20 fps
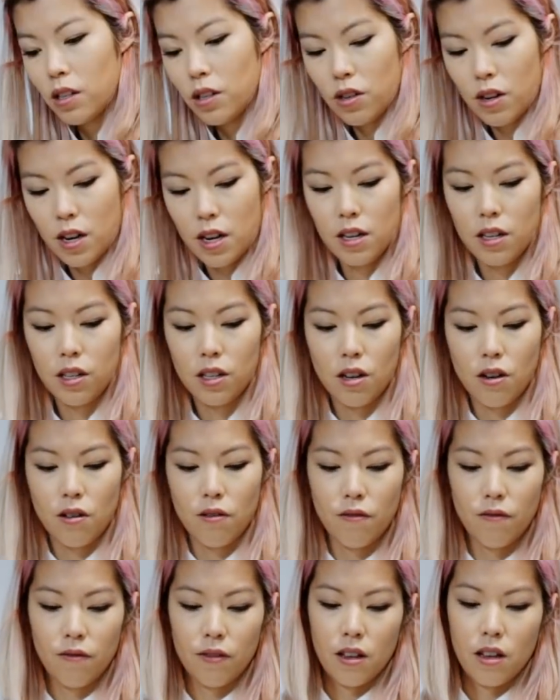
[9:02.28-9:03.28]
try and
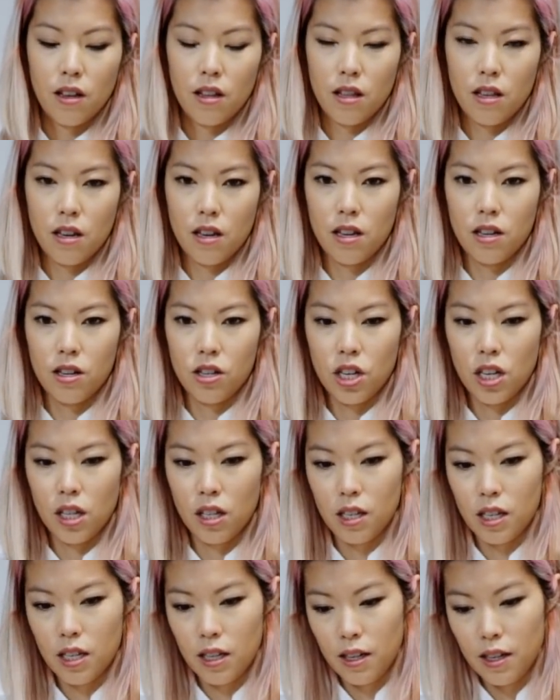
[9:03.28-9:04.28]
dissolve the
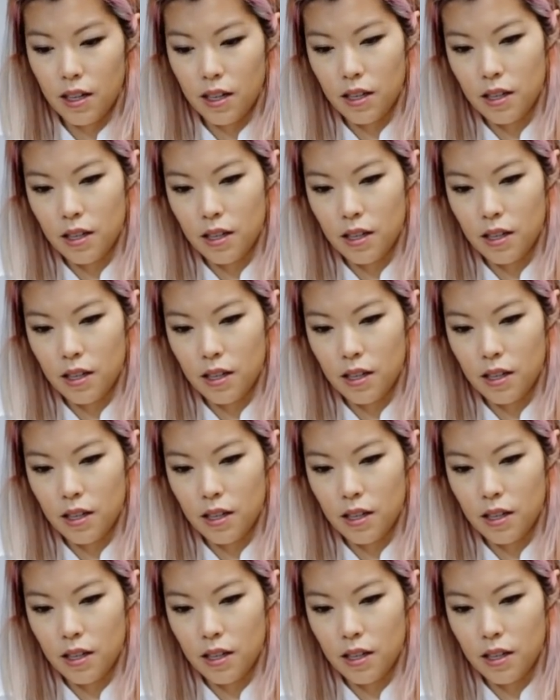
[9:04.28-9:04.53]
gelatin.